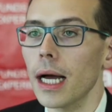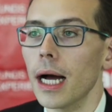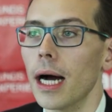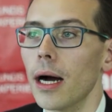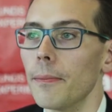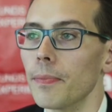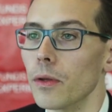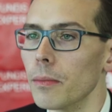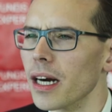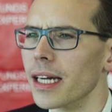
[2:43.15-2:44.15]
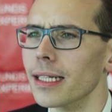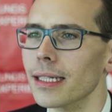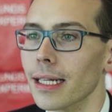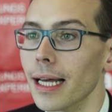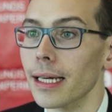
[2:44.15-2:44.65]
The market
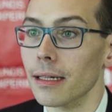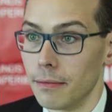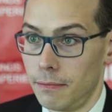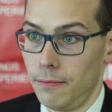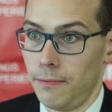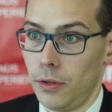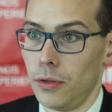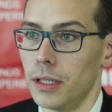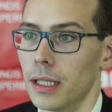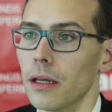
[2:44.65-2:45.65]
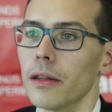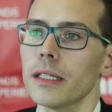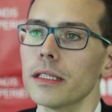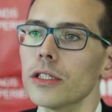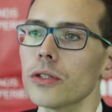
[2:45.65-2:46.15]
is focusing on
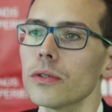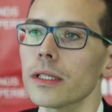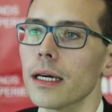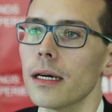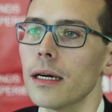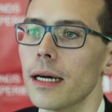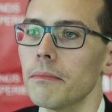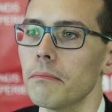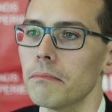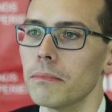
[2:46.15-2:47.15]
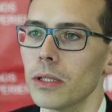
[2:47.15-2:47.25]
these issues and